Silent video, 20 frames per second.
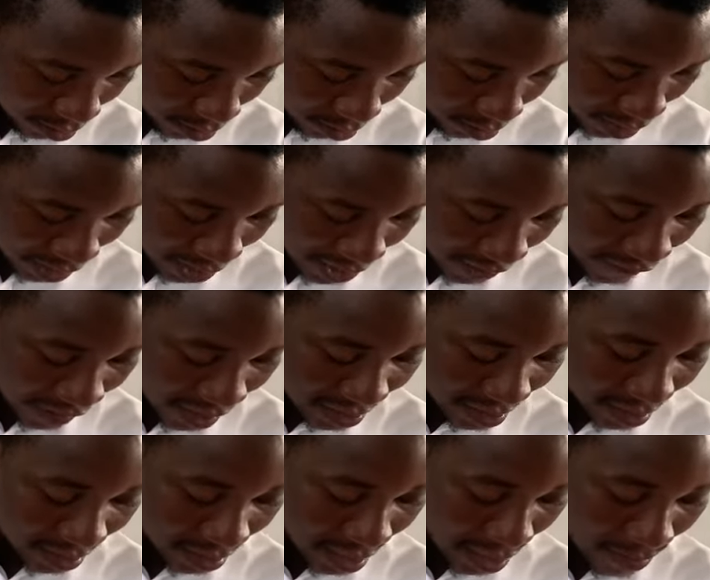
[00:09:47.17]
31st
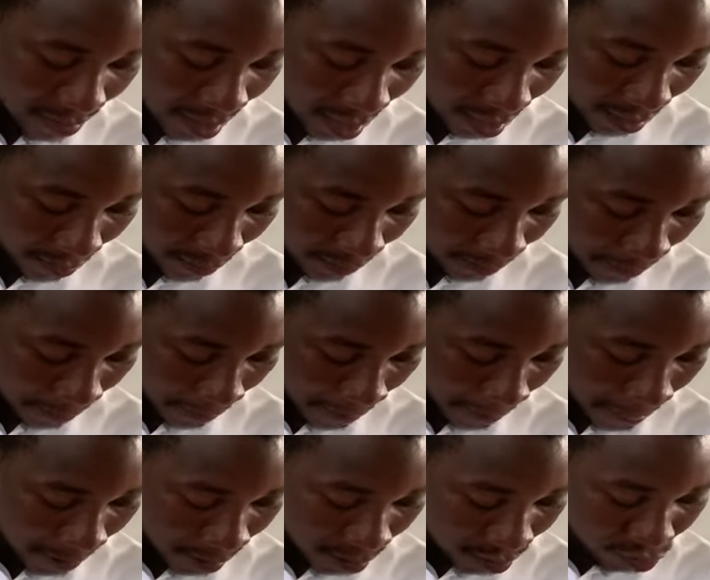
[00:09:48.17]
December
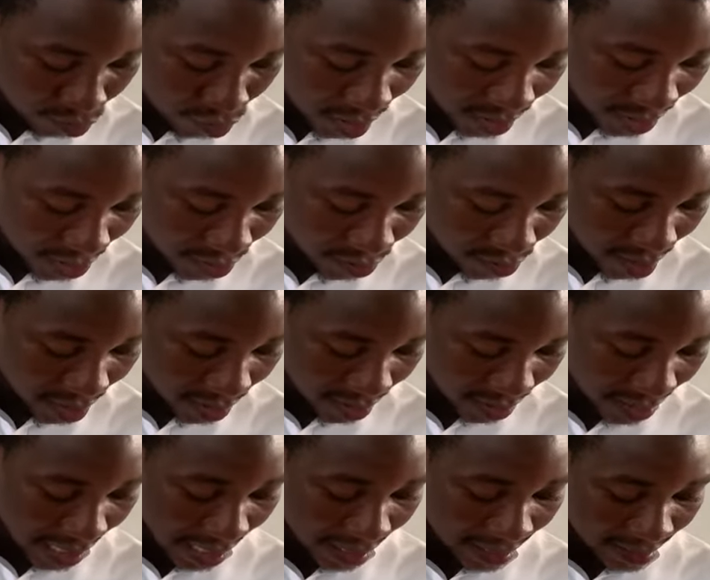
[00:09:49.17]
2020,
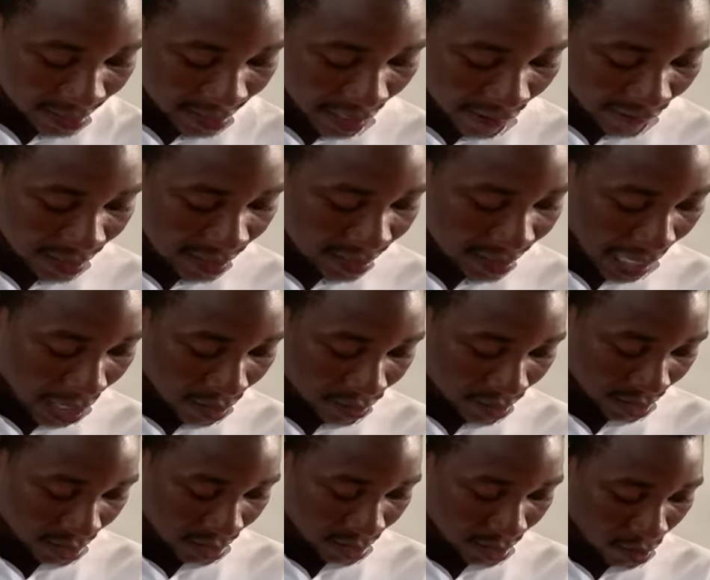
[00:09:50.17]
that is
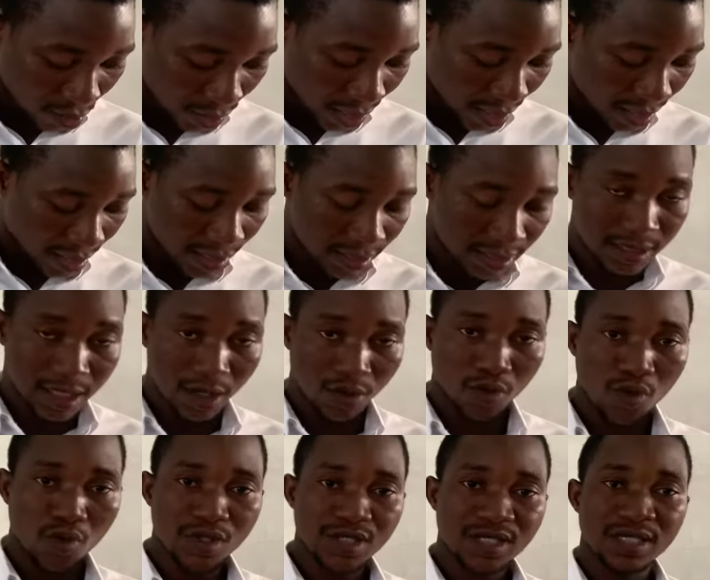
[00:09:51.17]
7,000. Okay, this is the
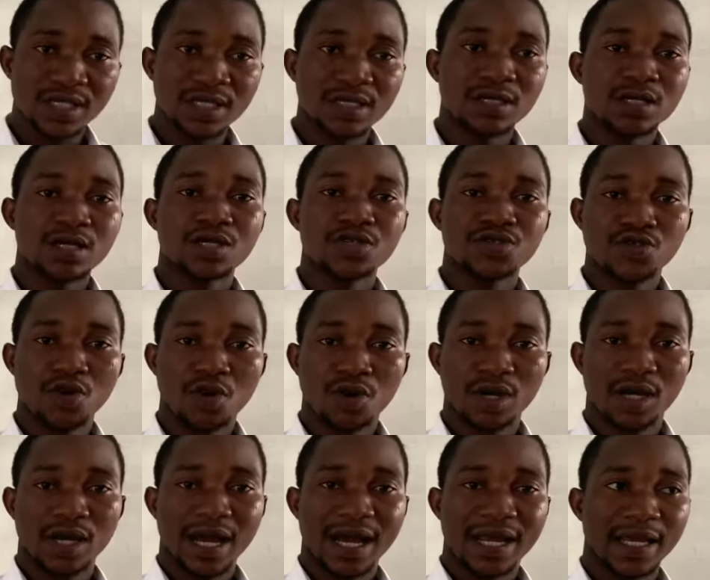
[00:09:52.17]
closing stock
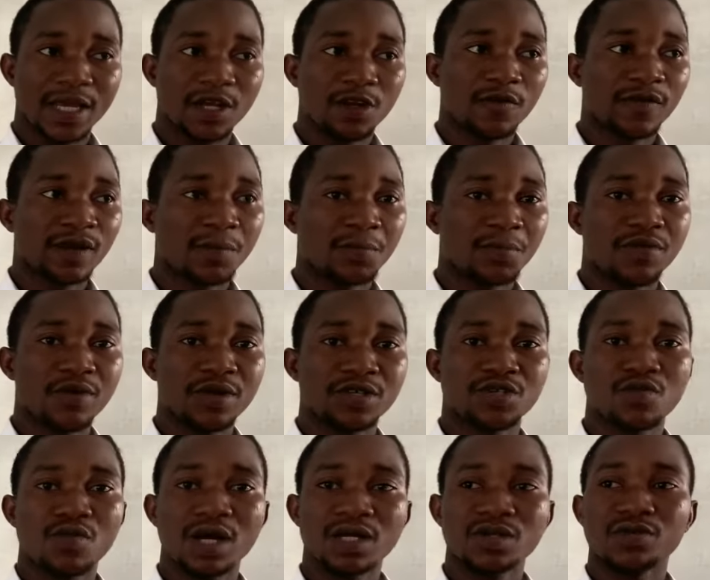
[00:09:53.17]
at the end of the period. So
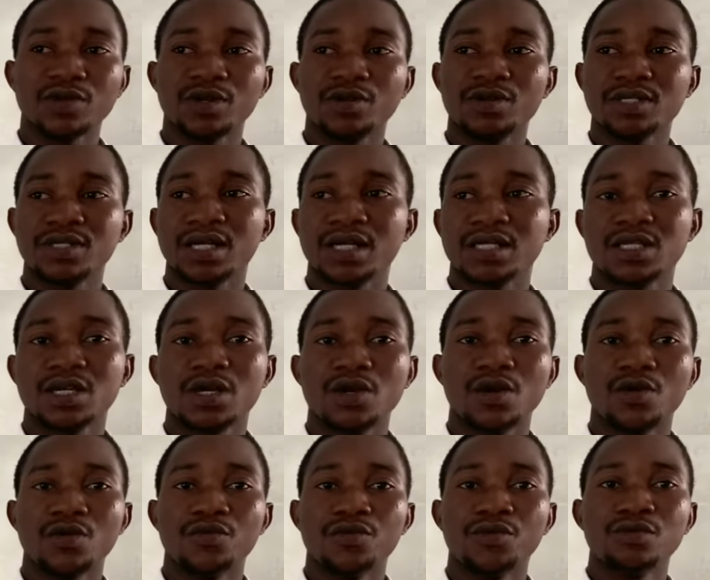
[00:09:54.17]
what we do is that
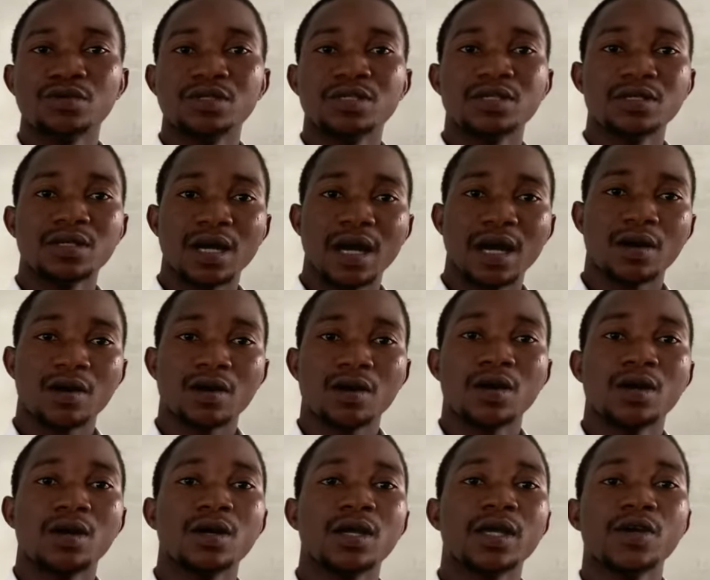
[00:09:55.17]
you
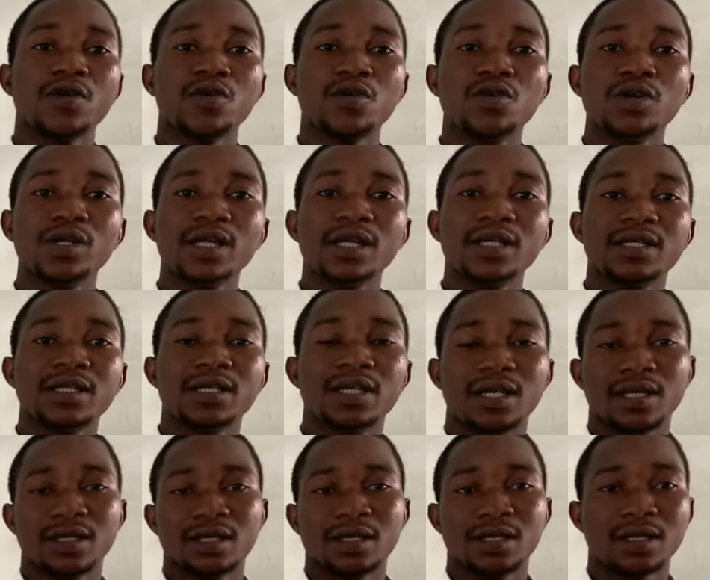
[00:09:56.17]
include it
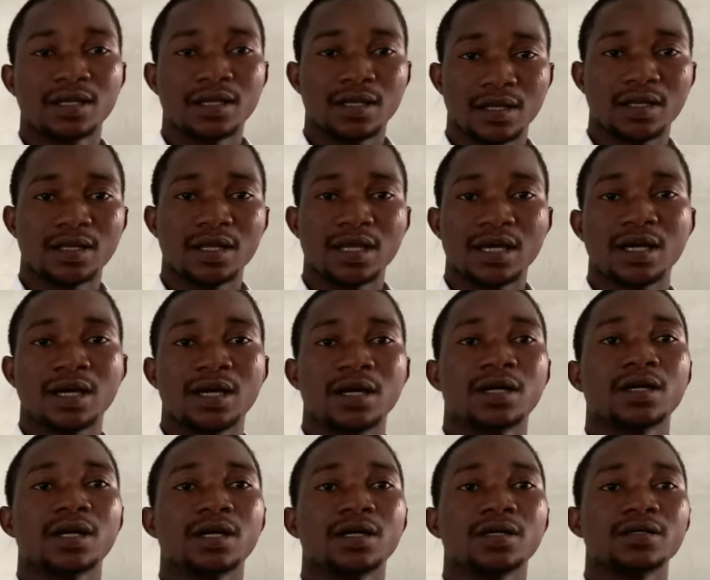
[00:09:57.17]
in the
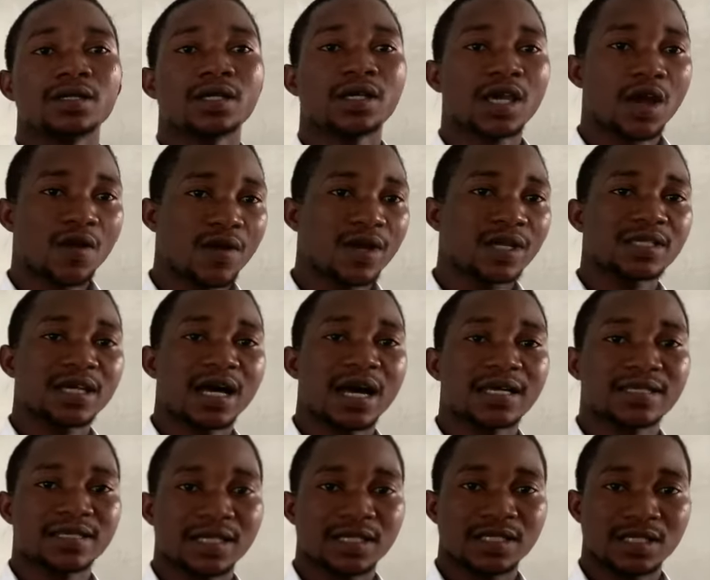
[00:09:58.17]
current
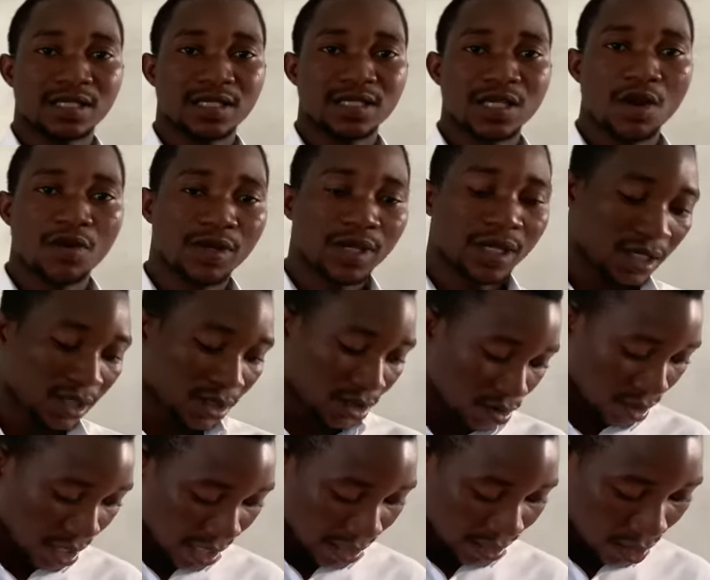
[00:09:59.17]
asset. Is that okay? So
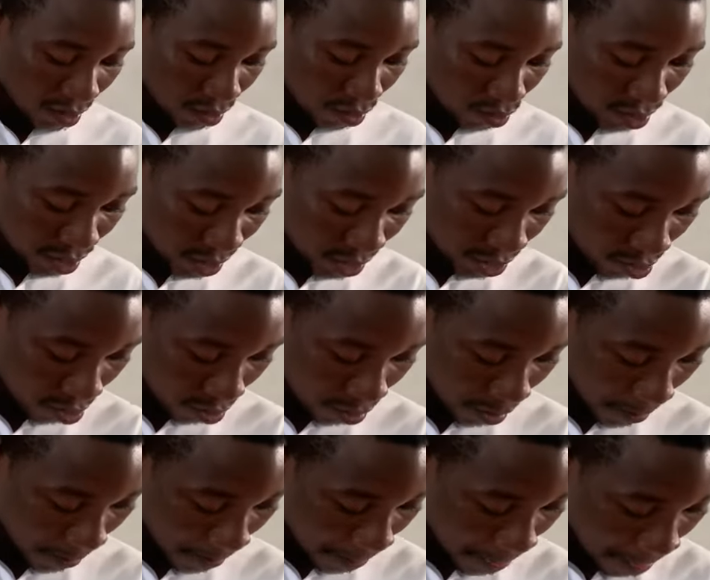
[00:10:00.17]
that is the closing stock.
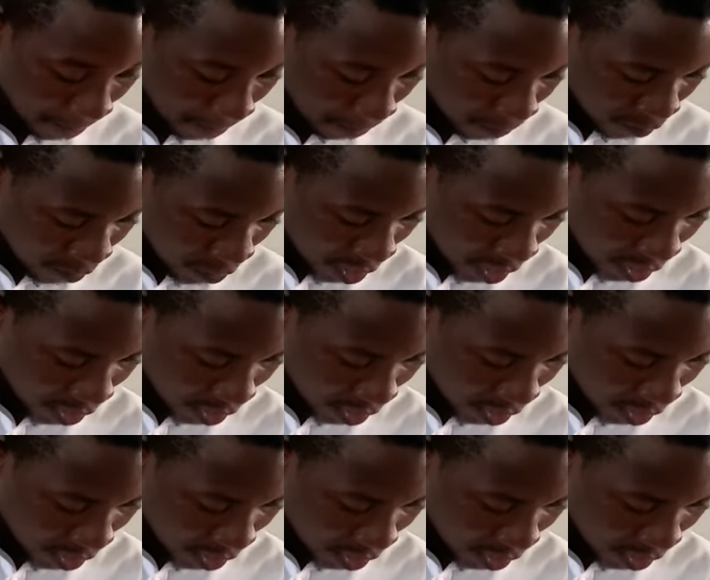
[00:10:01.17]
And